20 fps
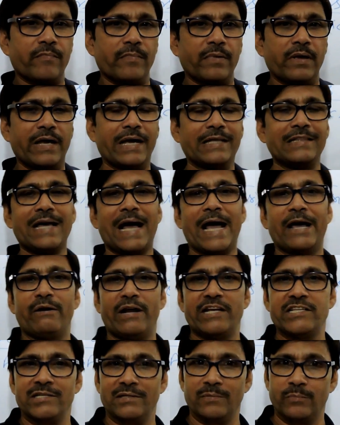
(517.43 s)
and the
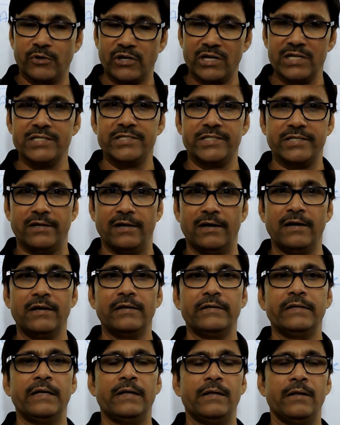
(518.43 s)
ionization potential.
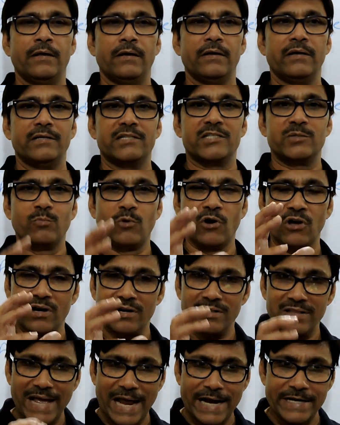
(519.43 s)
Smaller
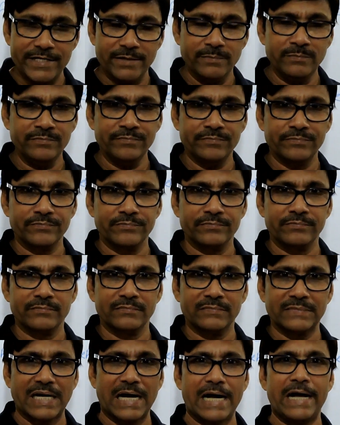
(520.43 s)
the atom,
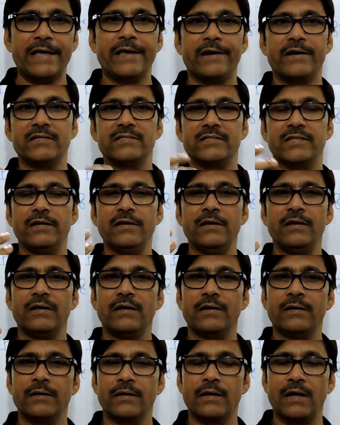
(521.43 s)
higher is the
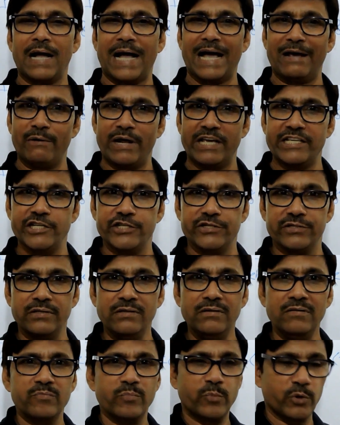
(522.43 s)
ionization
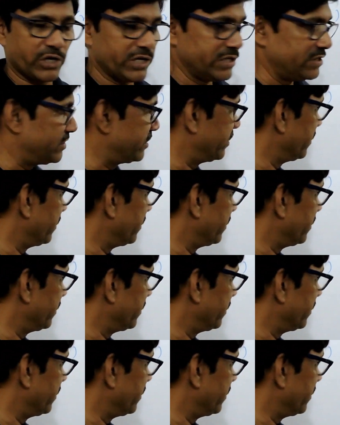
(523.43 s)
potential.